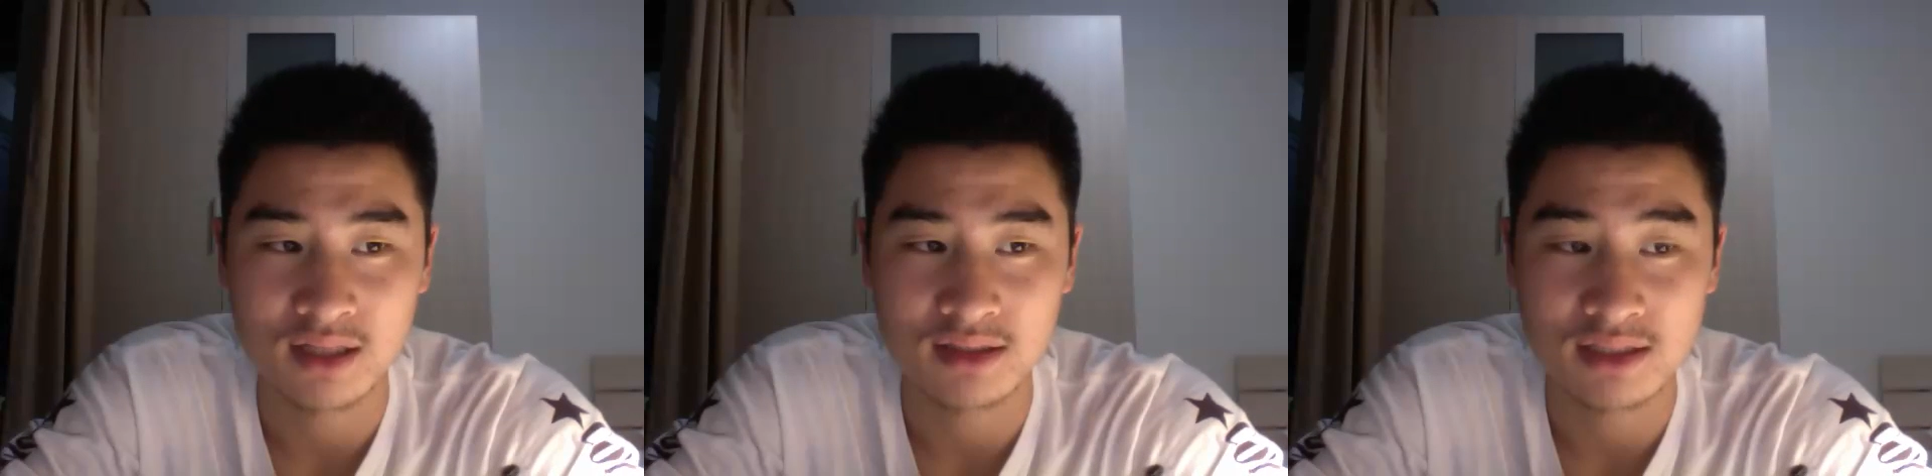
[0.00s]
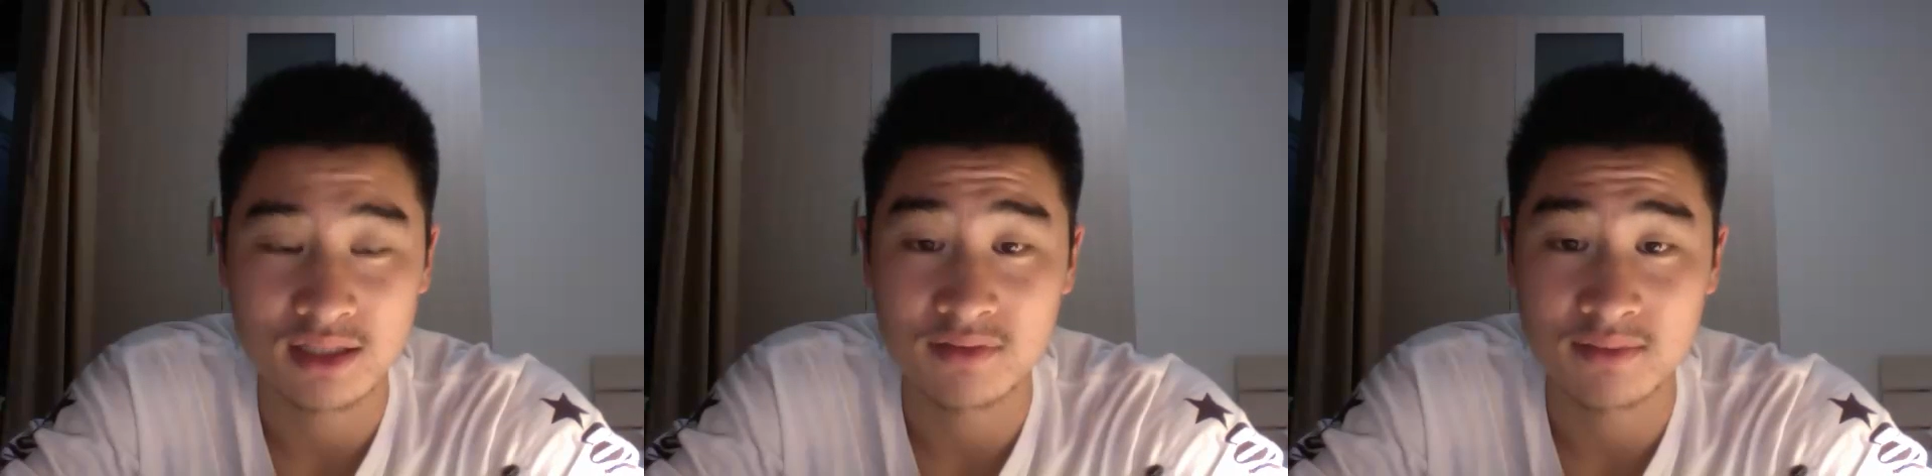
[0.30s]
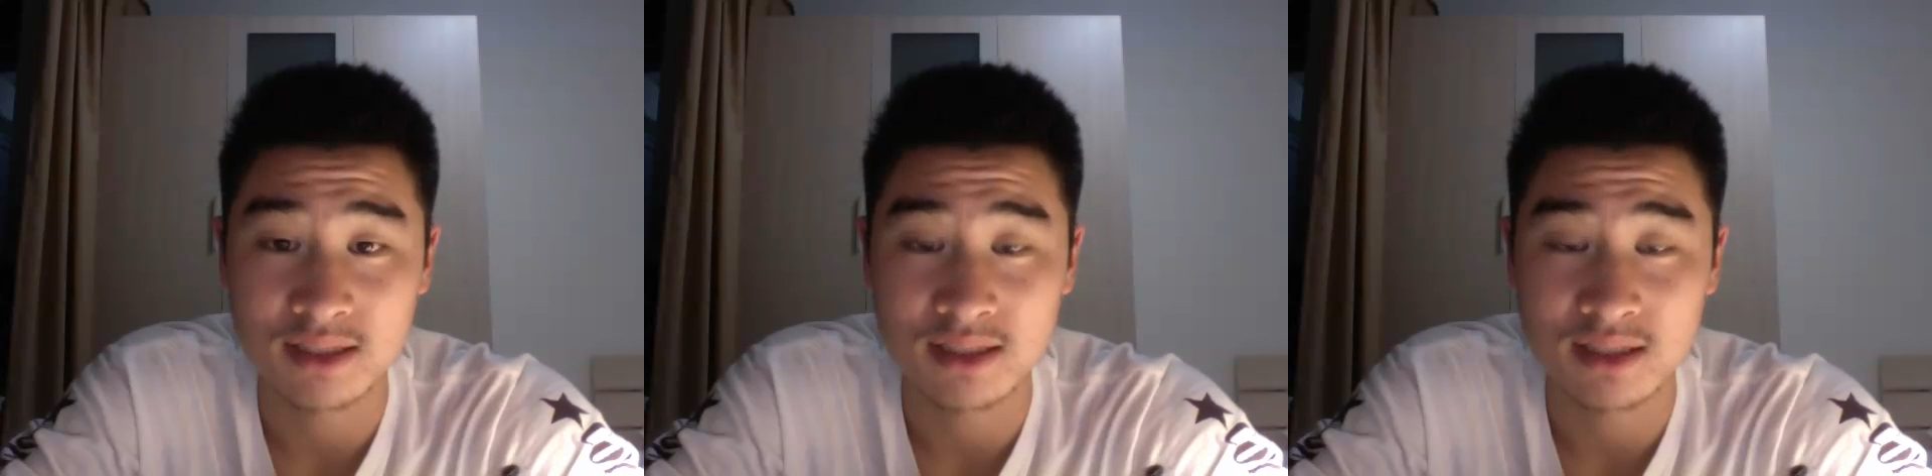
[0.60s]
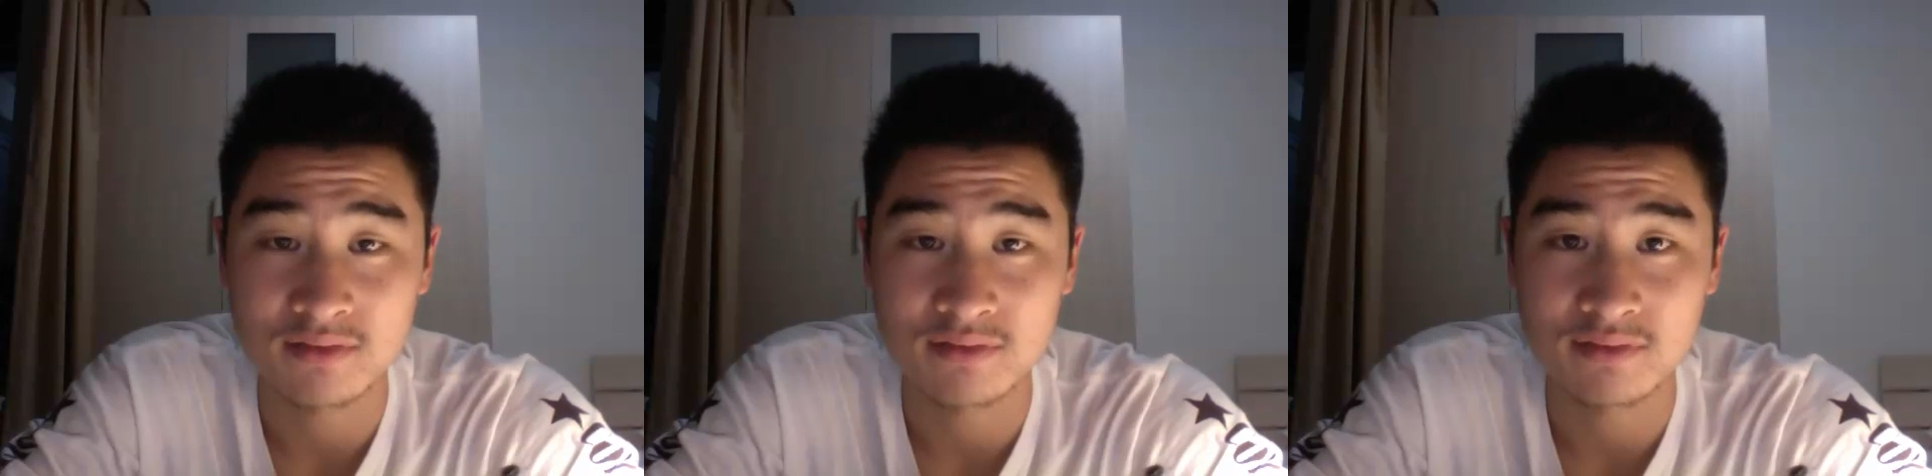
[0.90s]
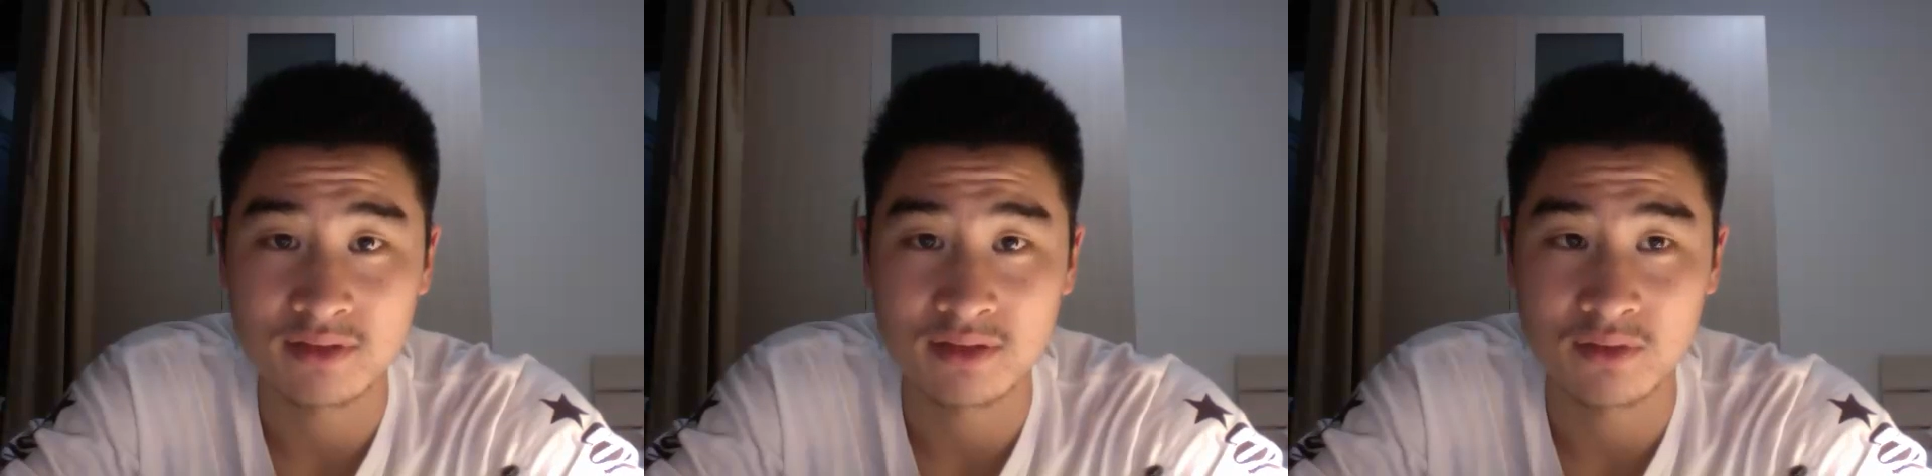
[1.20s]
discover myself
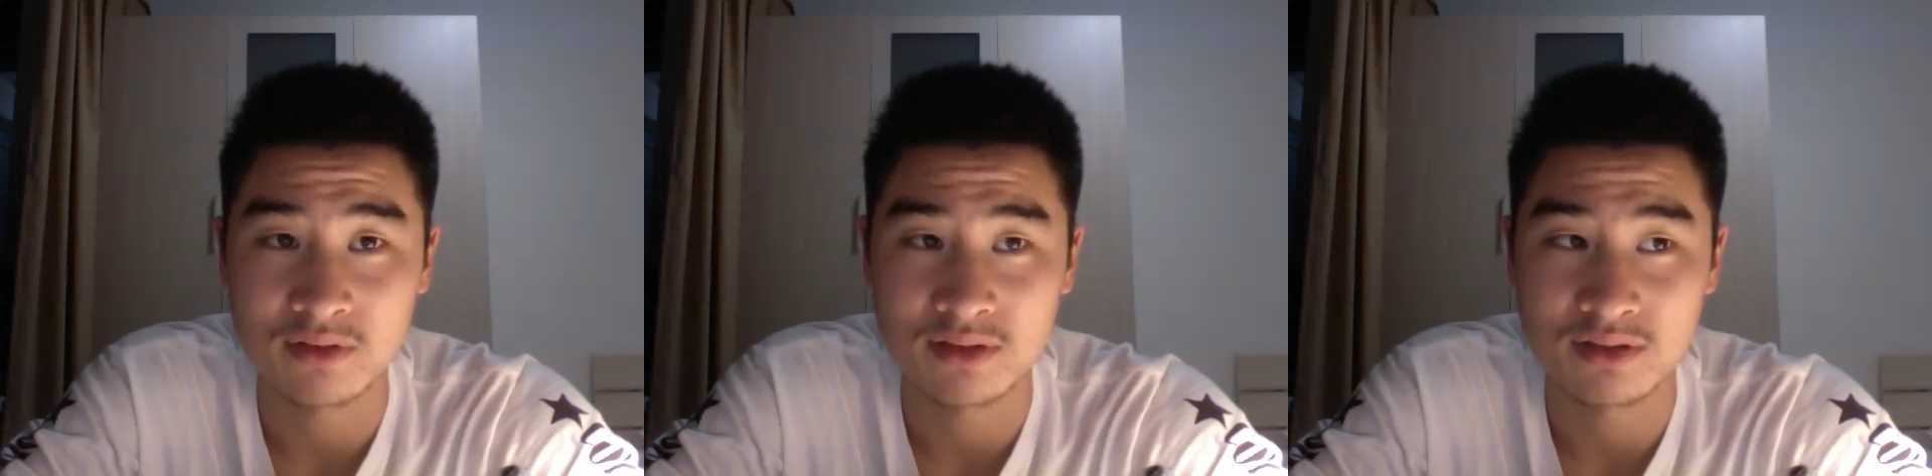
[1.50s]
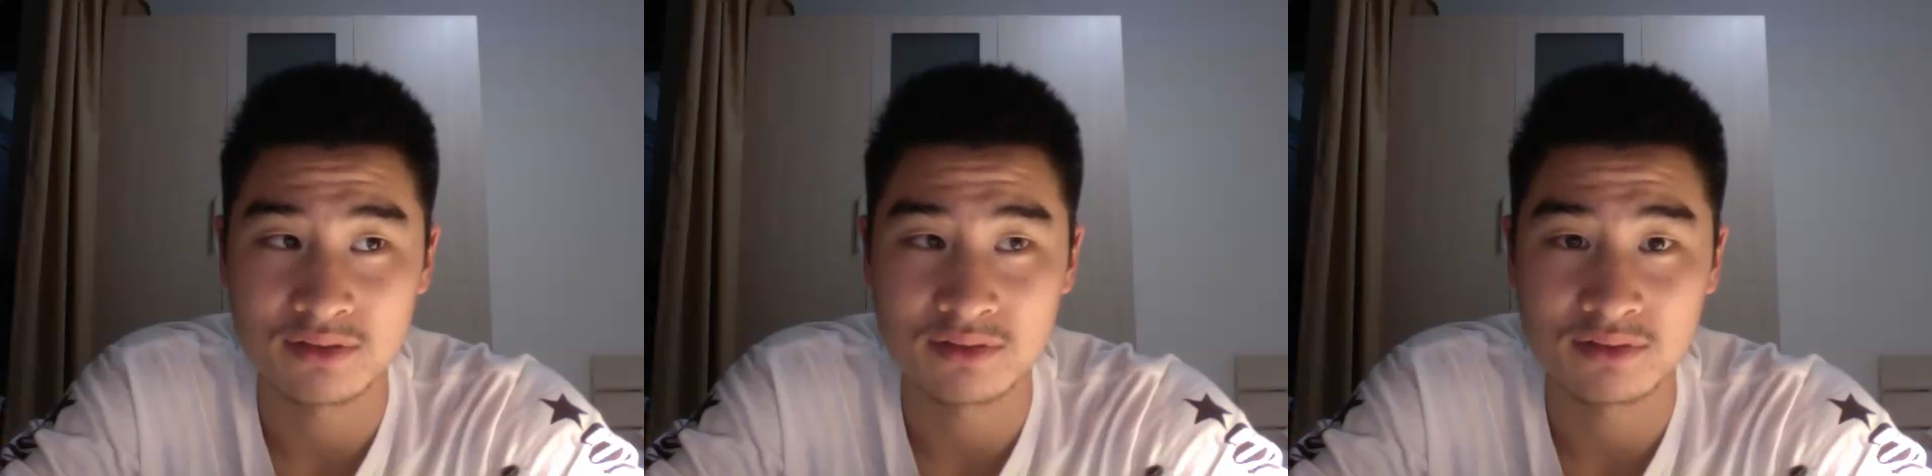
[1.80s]
in order to